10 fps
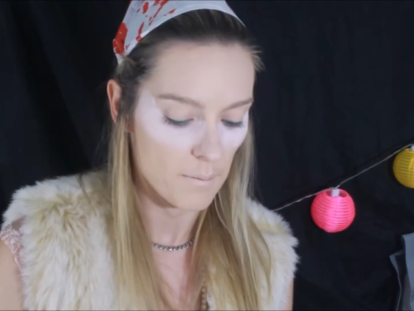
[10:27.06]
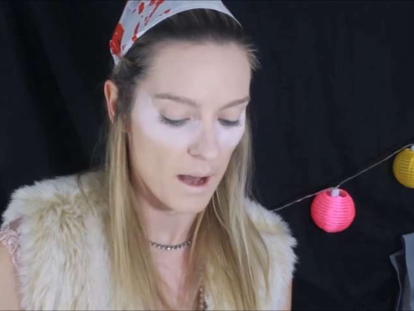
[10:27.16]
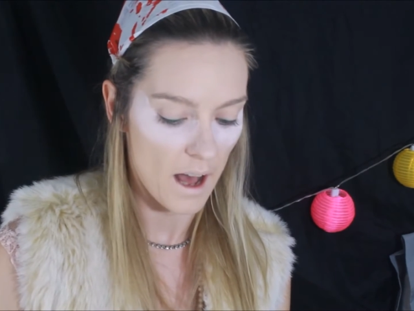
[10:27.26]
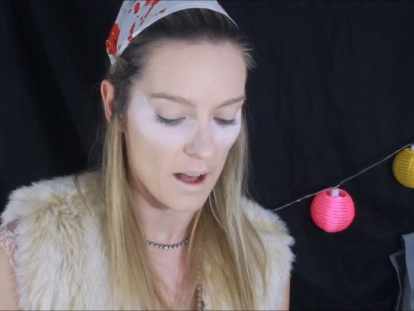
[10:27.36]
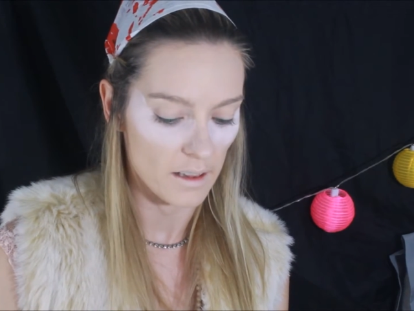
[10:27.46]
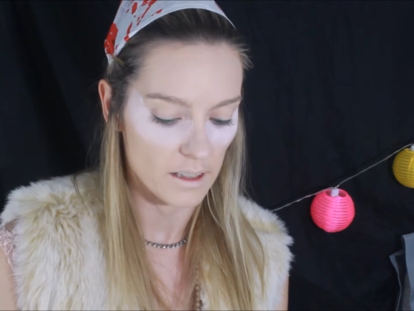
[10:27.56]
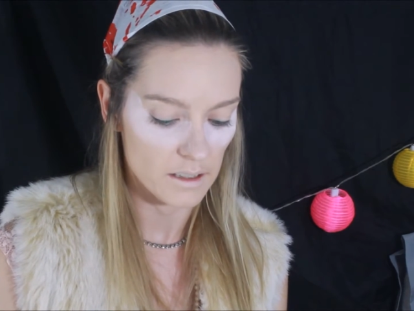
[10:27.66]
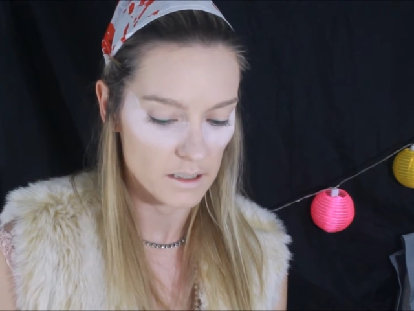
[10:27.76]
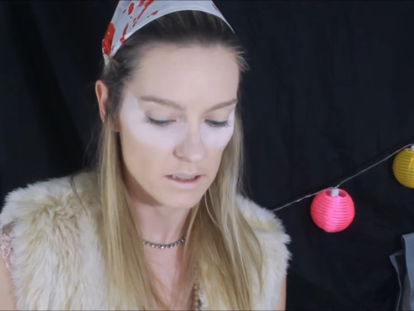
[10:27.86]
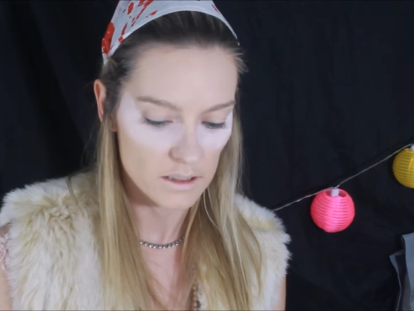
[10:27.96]

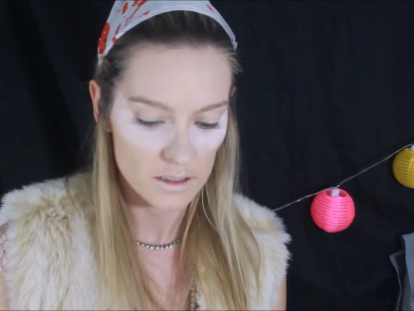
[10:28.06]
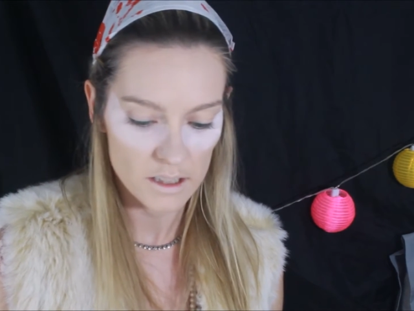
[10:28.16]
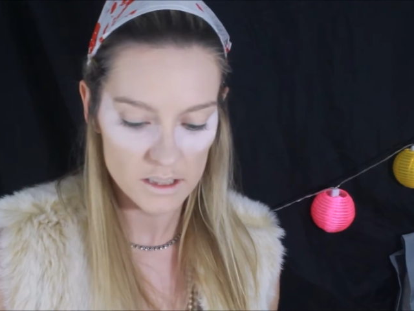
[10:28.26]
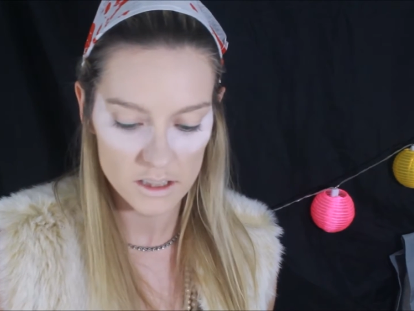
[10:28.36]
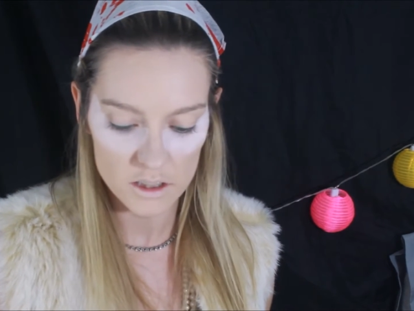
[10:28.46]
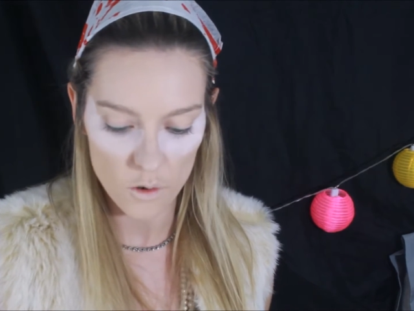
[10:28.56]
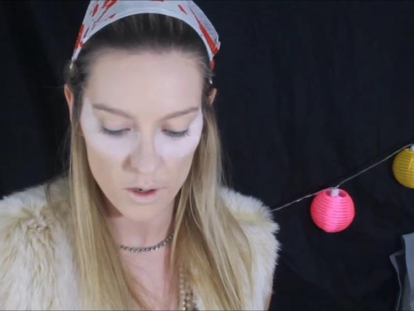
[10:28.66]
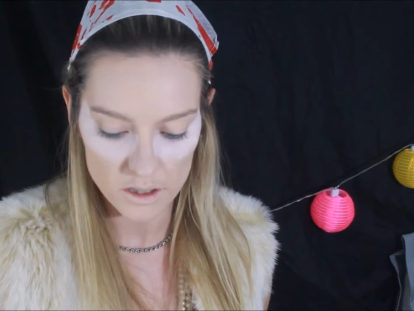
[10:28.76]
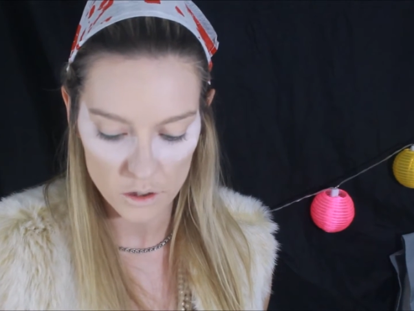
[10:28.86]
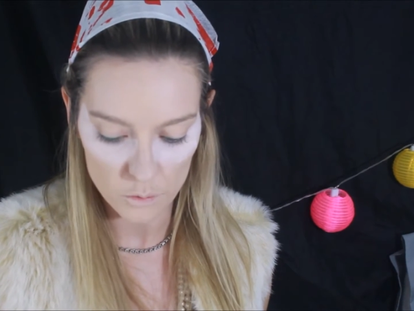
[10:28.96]
eyelid. This is
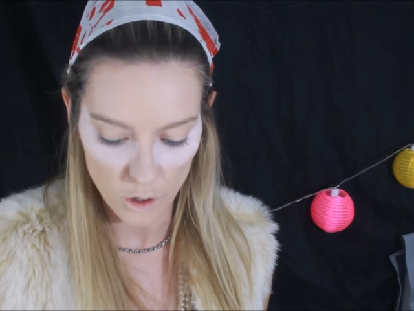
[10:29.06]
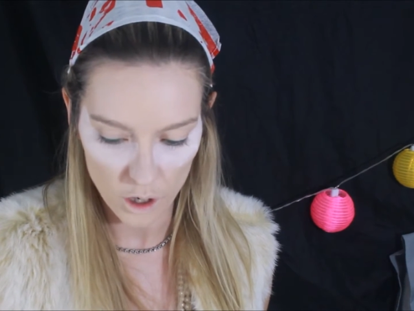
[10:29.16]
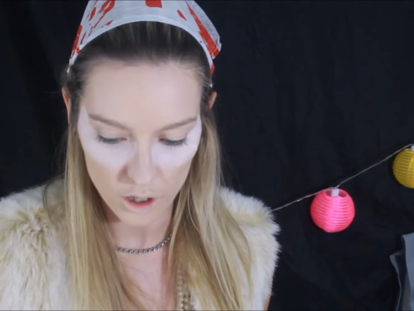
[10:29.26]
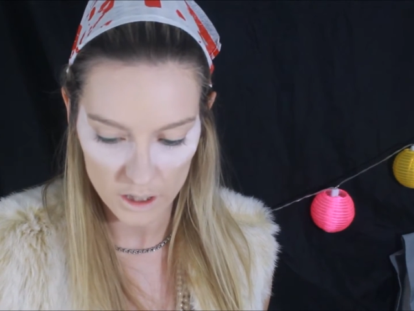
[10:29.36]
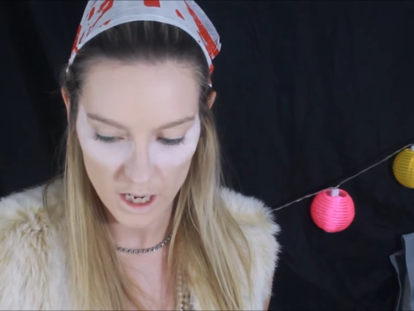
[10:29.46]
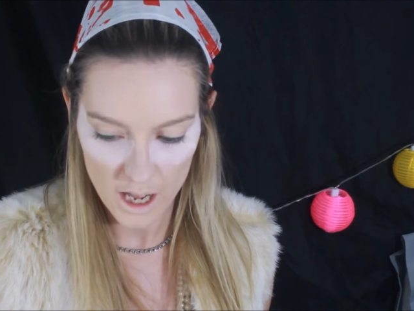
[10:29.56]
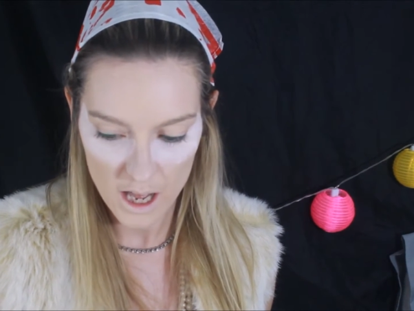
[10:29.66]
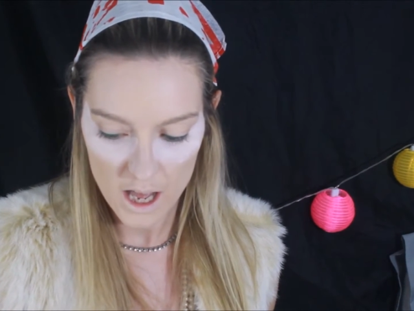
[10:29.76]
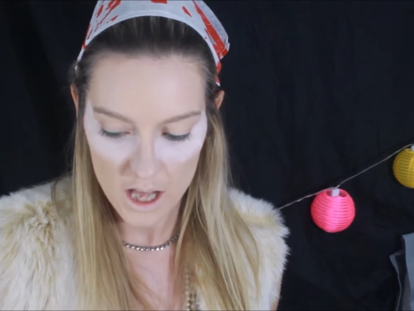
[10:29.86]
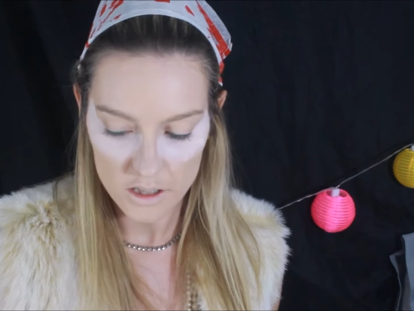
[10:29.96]
going to work
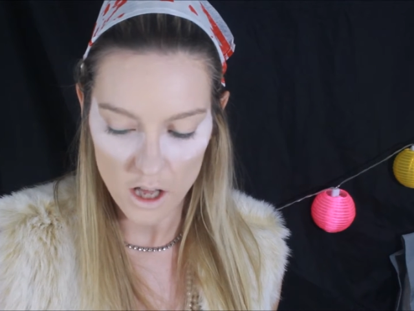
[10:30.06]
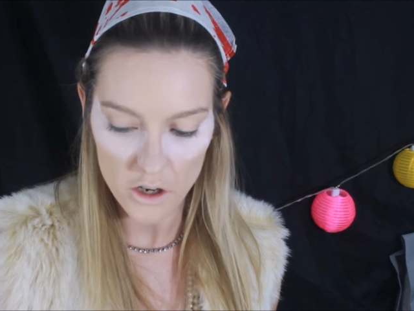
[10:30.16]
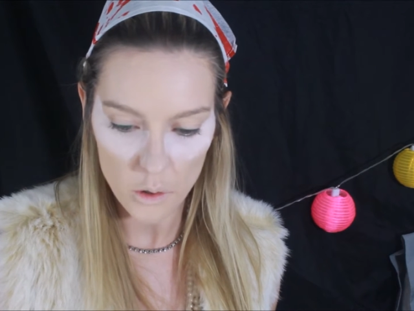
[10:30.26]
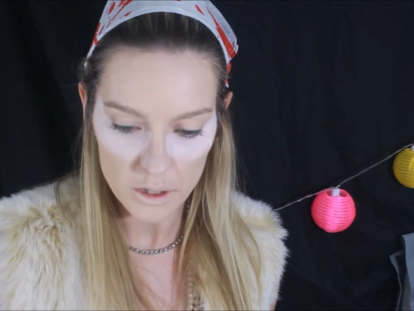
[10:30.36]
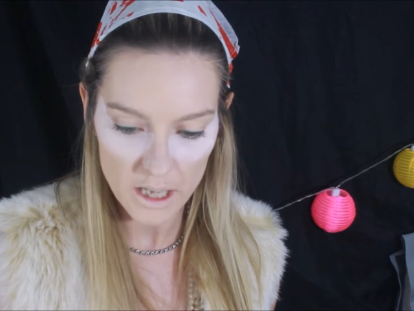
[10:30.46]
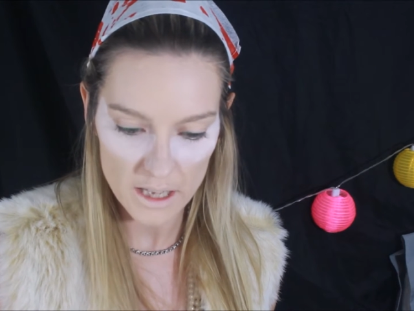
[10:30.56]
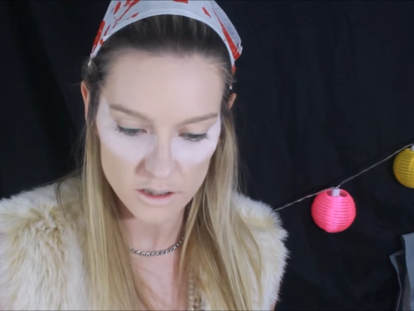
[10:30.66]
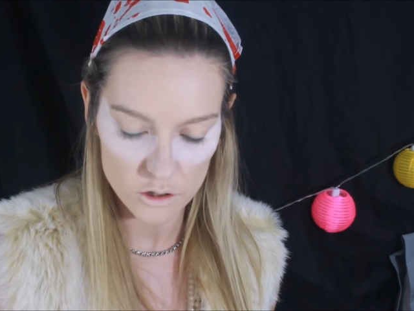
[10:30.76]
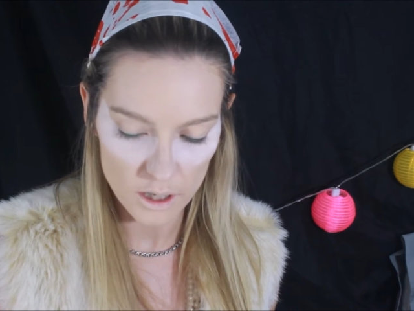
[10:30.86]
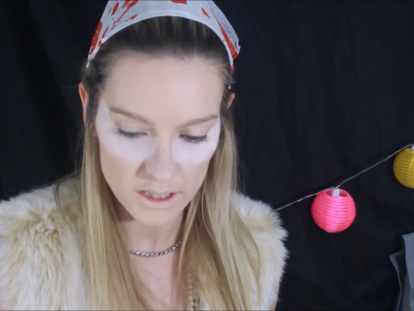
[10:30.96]
not only as
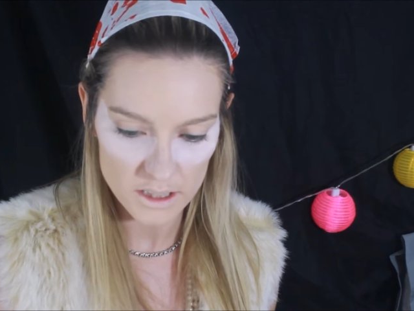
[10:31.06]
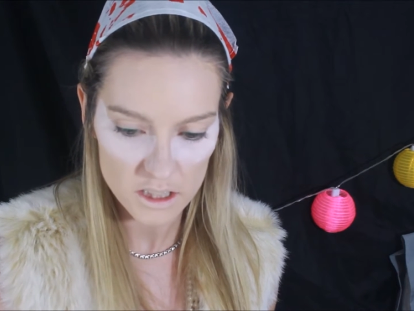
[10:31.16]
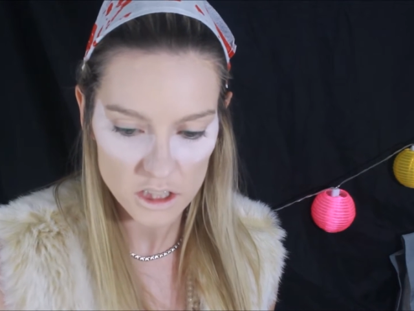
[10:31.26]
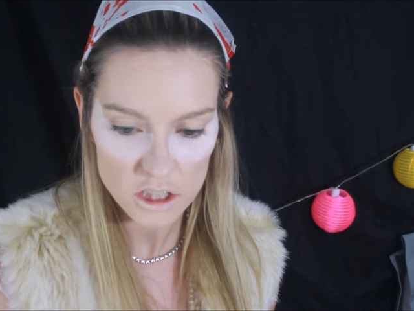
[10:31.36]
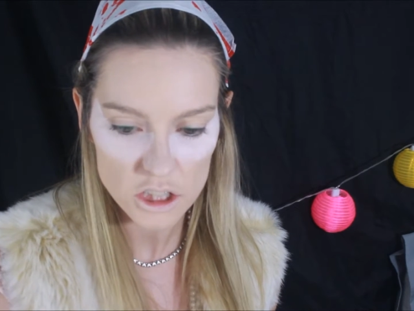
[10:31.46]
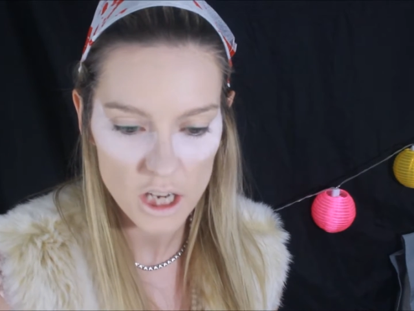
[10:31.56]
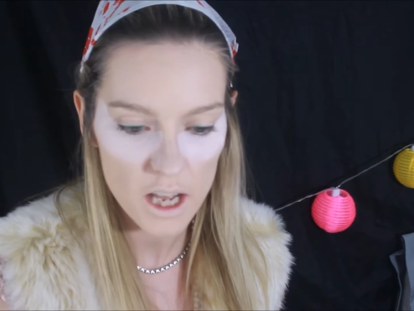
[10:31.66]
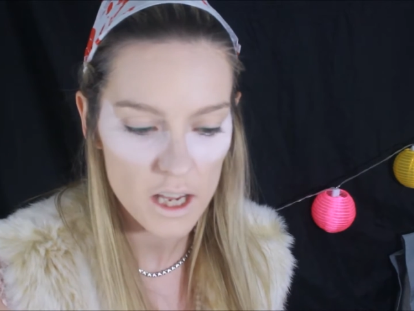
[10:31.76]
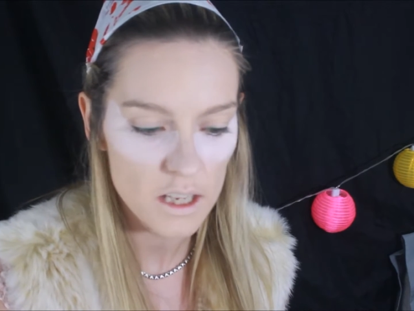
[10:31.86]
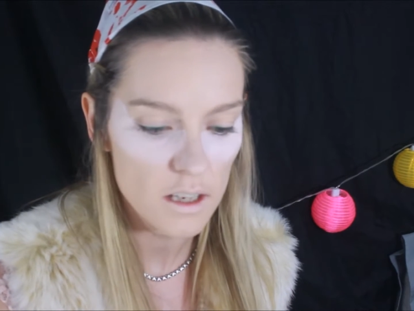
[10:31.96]
a transition
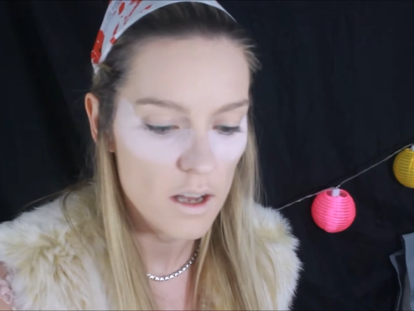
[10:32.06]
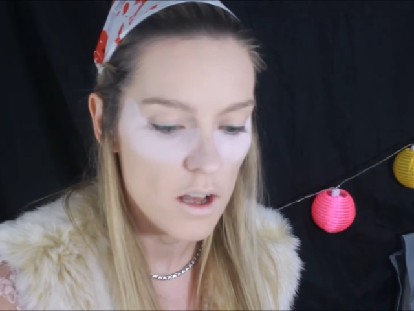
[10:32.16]
shade,